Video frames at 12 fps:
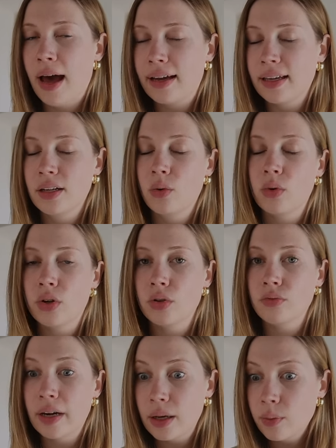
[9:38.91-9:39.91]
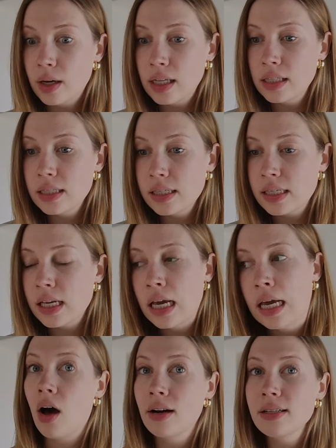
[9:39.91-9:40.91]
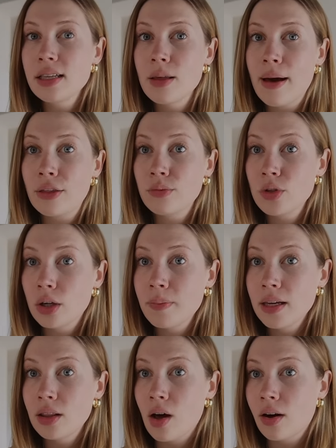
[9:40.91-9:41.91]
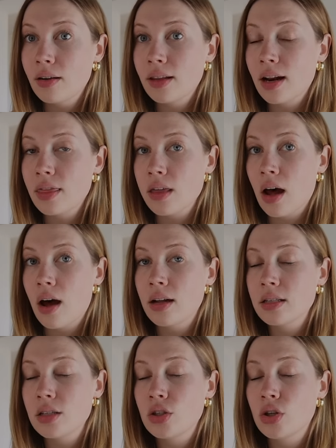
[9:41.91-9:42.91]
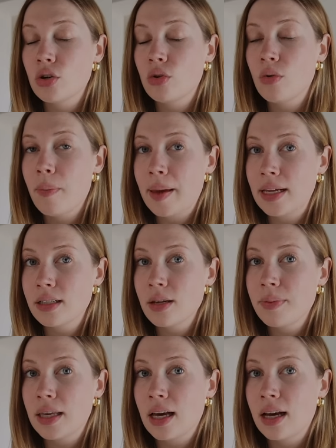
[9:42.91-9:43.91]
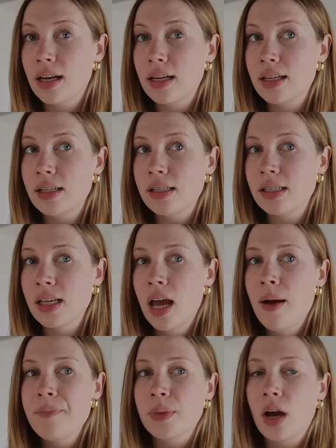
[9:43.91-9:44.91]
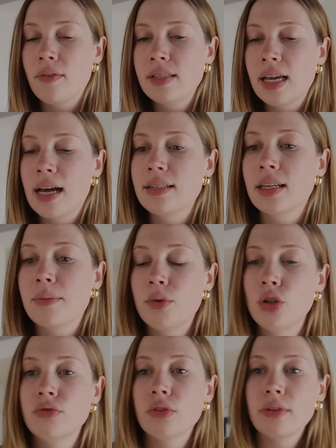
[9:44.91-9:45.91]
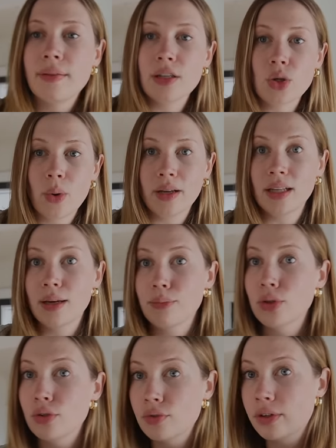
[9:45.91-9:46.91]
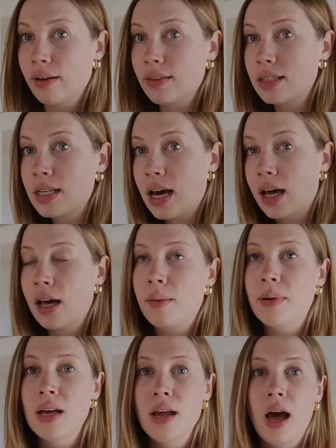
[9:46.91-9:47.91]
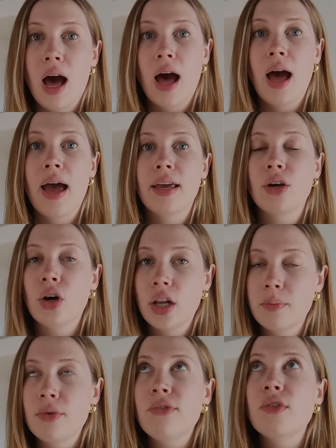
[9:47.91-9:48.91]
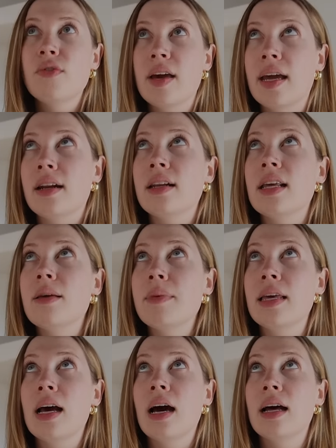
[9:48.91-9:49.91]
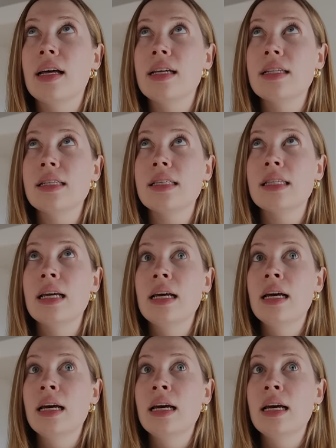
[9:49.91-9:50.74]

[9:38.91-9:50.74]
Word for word: back and order the right ones. Honestly, the bathroom took me longer than I thought to paint it because obviously I had to like maneuver around the toilet, maneuver around the tub. I couldn't move the vanity because